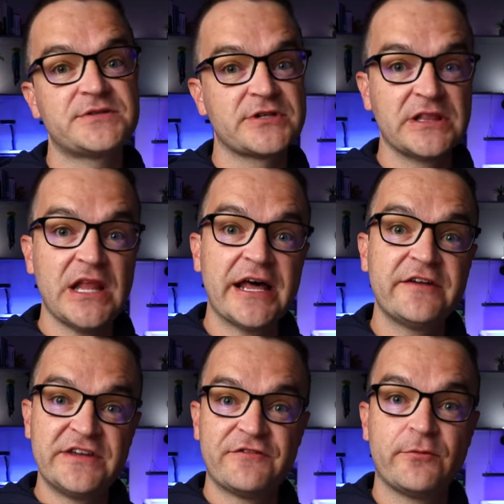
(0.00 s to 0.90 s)
There's a lot
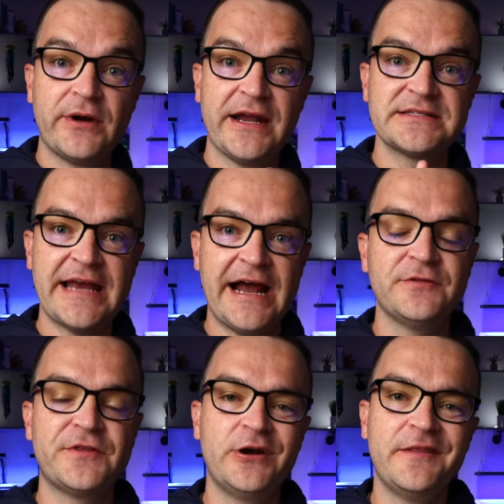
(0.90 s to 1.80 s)
of different brands
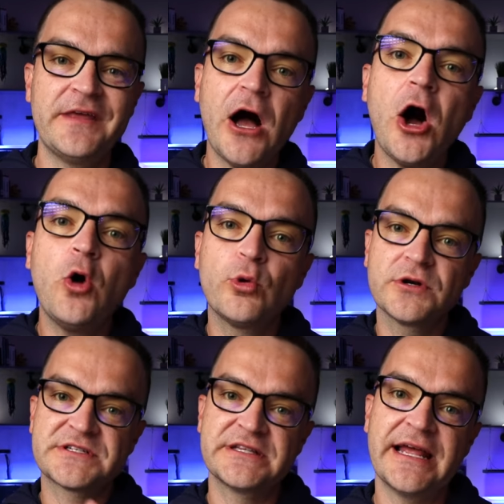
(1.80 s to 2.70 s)
out there and they all
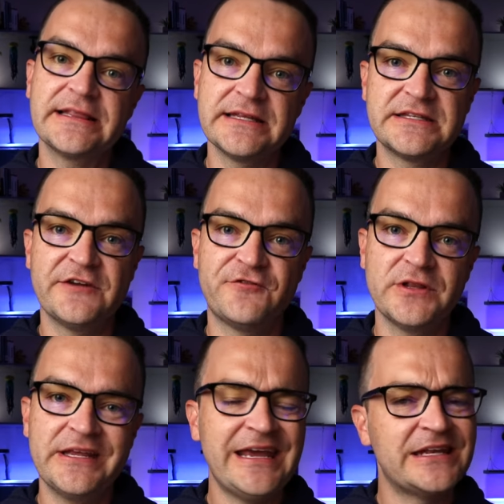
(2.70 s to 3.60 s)
work slightly
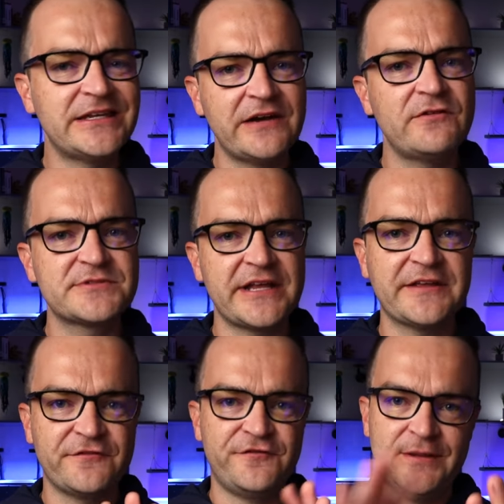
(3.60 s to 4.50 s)
differently and none of them is
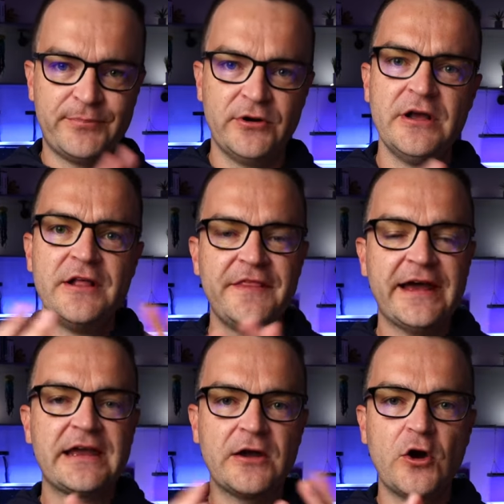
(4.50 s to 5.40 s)
like the flipper
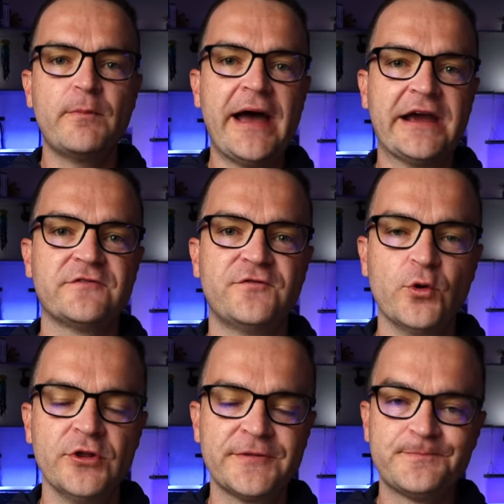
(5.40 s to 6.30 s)
that can go back and
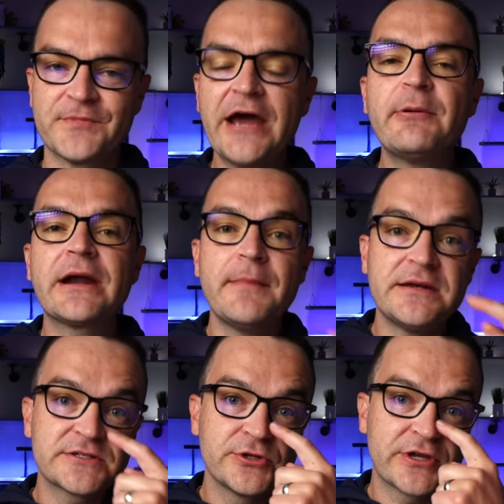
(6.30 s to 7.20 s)
forth I'd
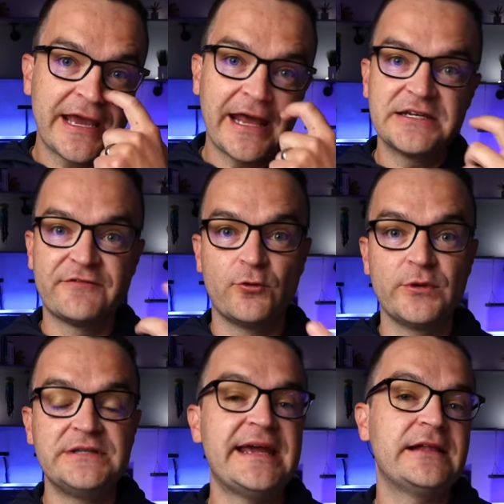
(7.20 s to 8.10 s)
recommend just looking at a different
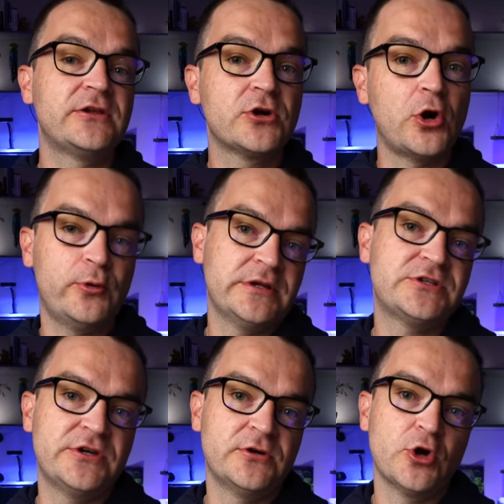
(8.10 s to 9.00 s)
retailer, going
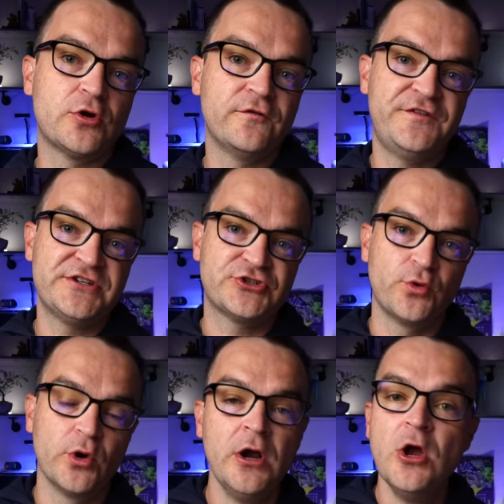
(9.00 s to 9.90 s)
to your local fish
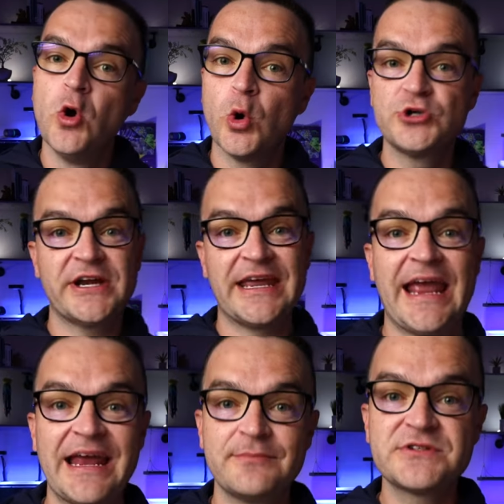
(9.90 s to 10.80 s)
store or checking
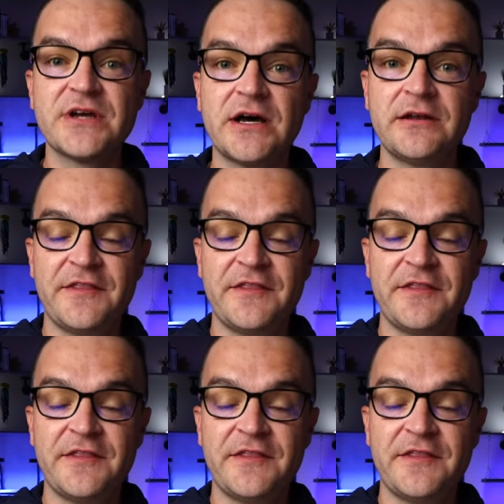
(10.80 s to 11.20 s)
Amazon.